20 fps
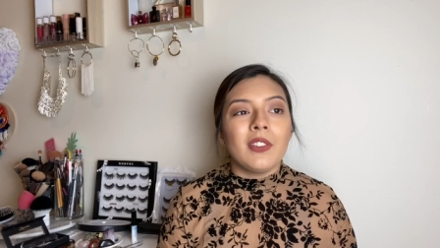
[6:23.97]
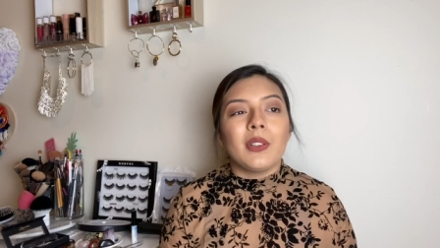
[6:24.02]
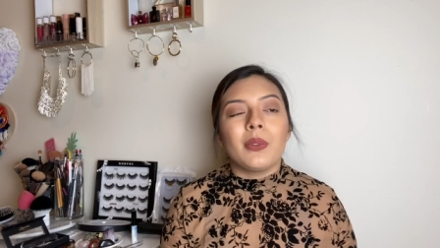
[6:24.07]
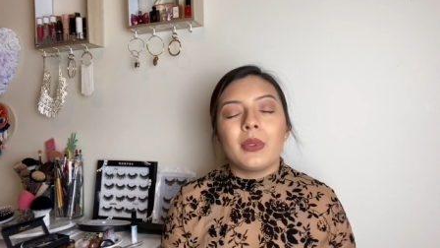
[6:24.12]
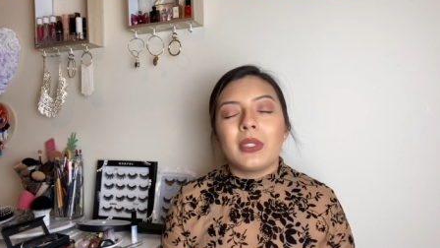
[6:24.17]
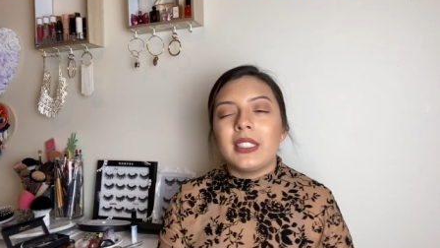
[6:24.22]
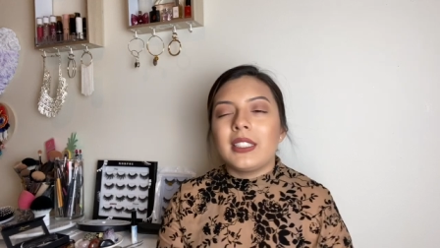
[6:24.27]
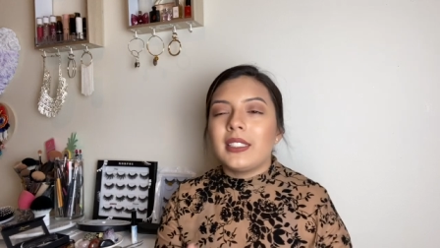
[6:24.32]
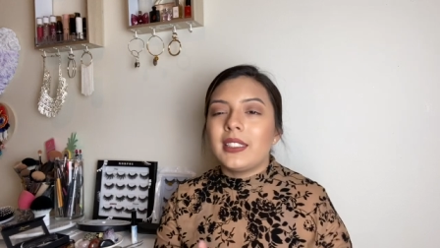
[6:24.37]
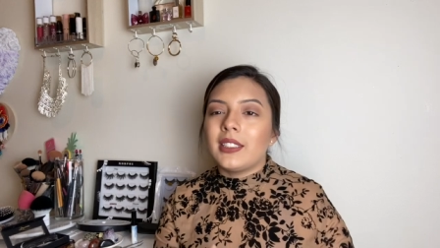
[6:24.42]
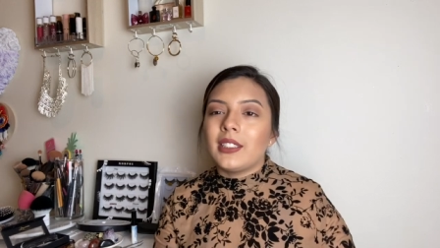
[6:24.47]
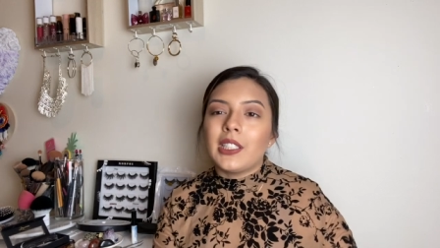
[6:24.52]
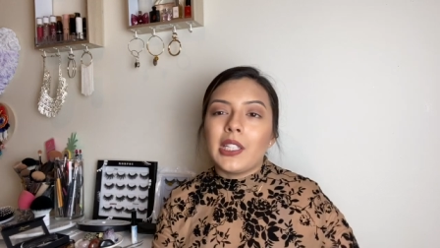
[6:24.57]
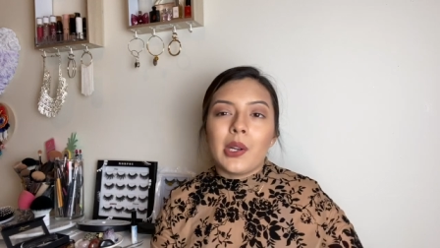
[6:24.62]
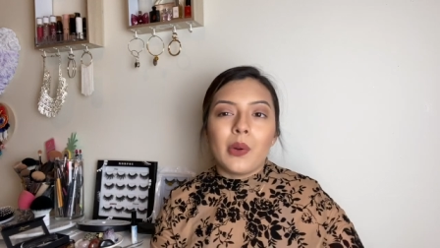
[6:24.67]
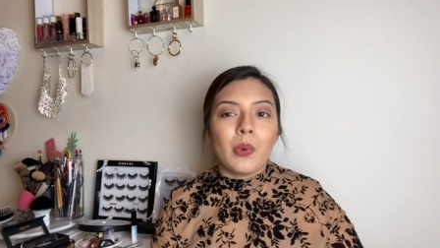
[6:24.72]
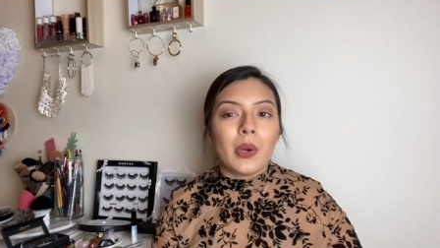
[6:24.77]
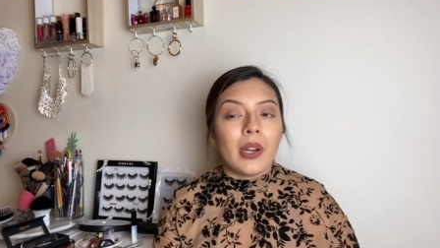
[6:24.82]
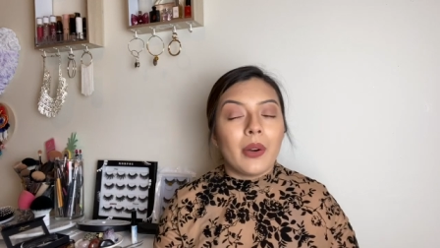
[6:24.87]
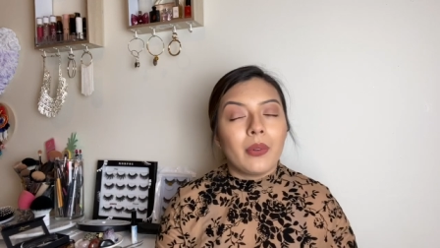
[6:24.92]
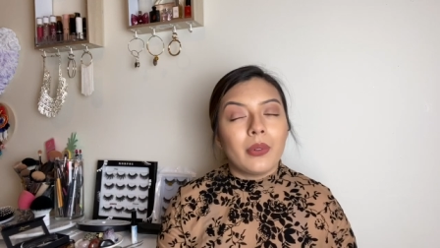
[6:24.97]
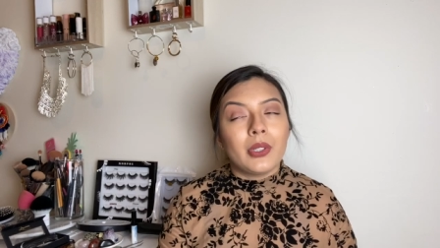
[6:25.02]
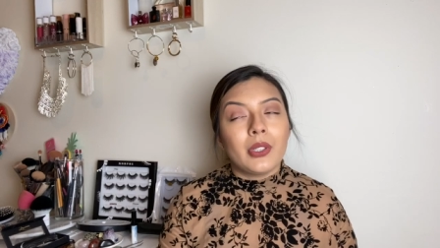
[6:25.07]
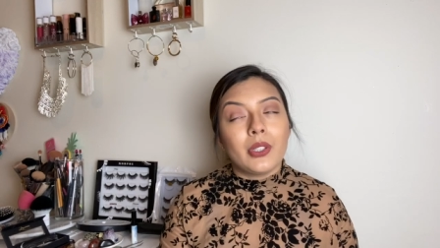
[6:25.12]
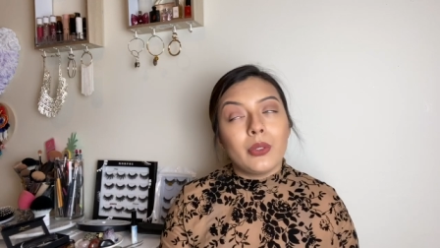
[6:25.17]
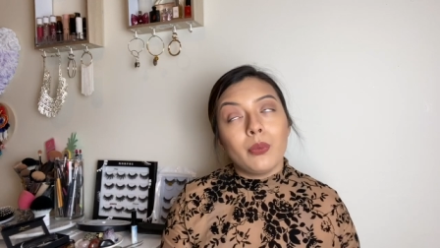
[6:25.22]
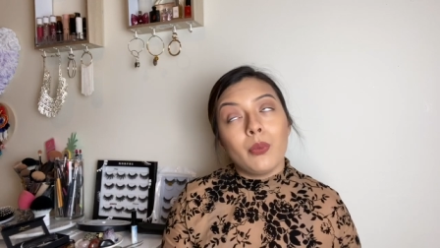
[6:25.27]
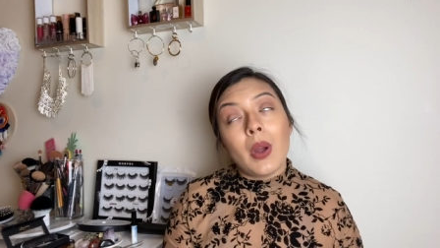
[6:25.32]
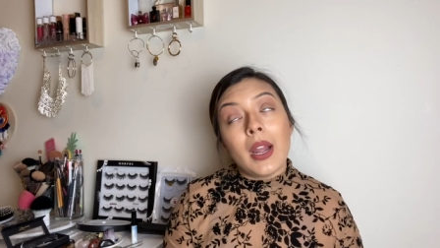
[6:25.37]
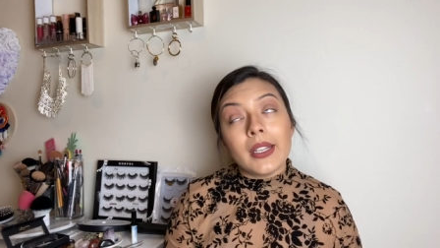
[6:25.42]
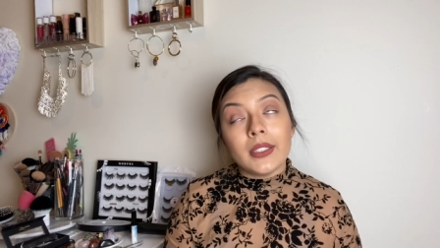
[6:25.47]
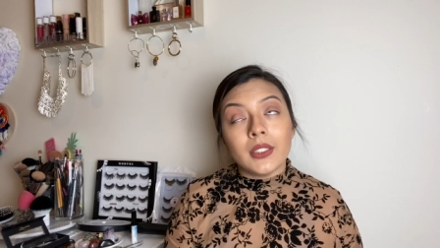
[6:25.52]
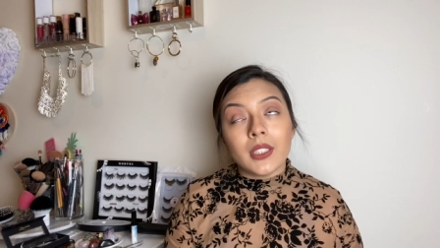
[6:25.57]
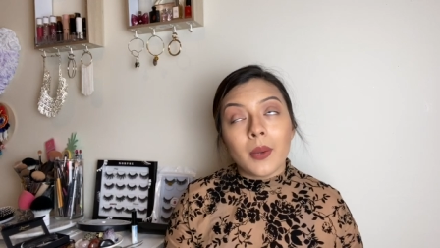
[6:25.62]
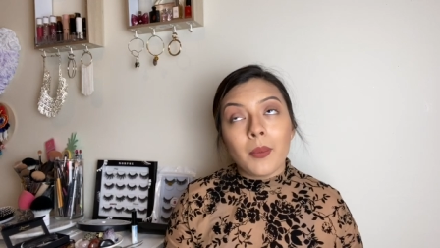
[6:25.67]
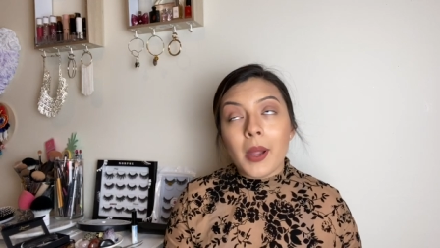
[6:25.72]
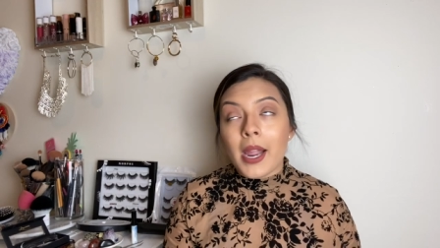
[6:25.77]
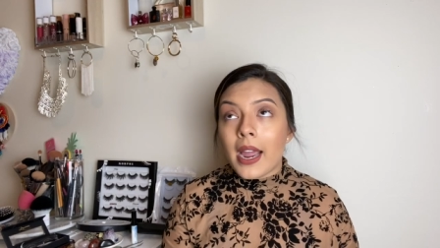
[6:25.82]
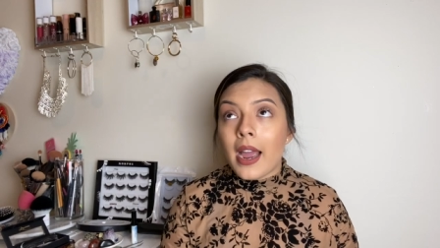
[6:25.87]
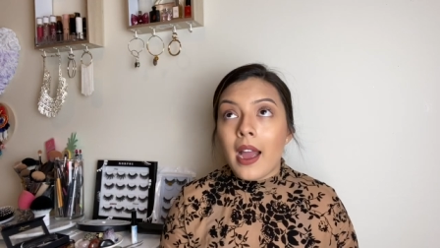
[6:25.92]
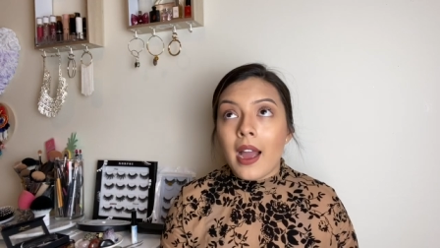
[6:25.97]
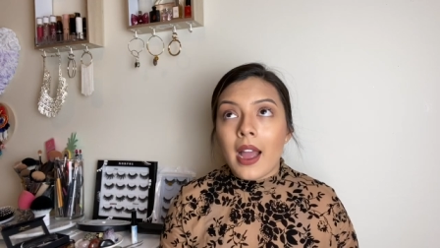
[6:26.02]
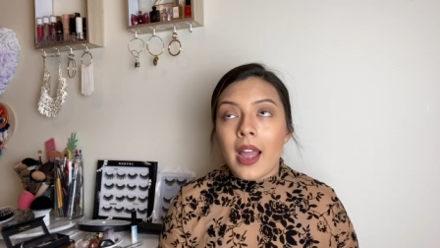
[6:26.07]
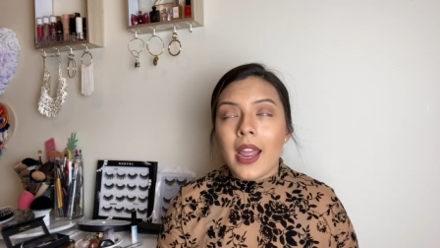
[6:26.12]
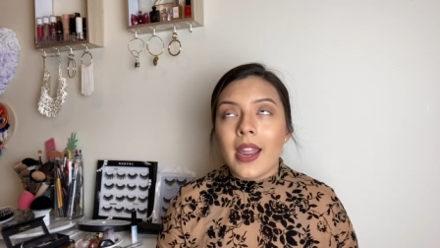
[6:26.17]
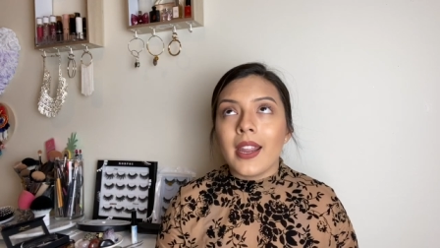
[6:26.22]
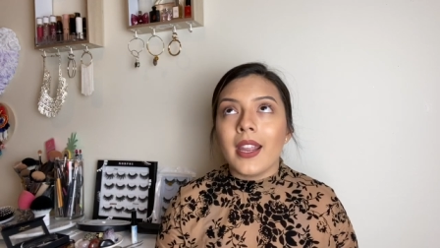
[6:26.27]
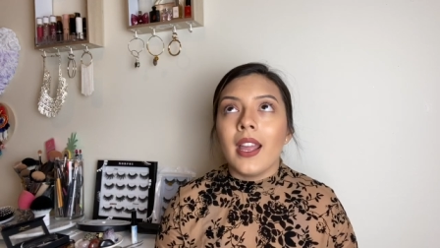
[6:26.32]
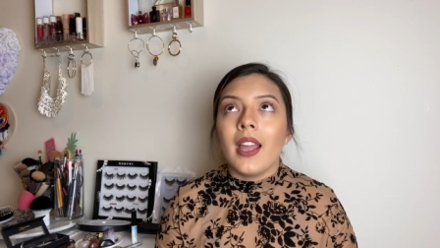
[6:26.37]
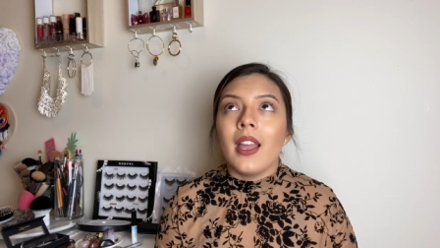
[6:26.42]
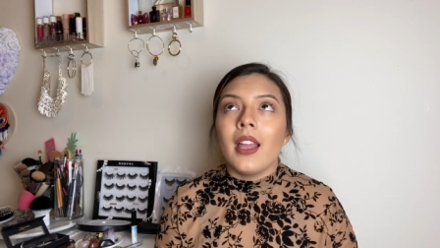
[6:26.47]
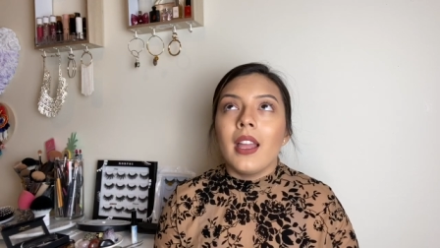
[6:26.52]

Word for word: I really didn't know where it went on my eye.